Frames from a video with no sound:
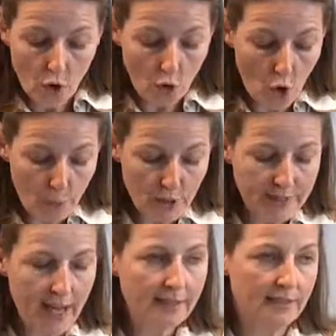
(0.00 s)
Corporate
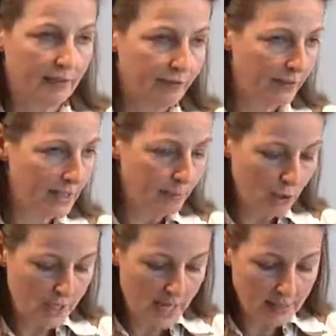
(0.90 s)
taxes at
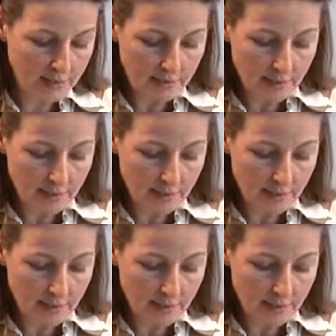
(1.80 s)
15%,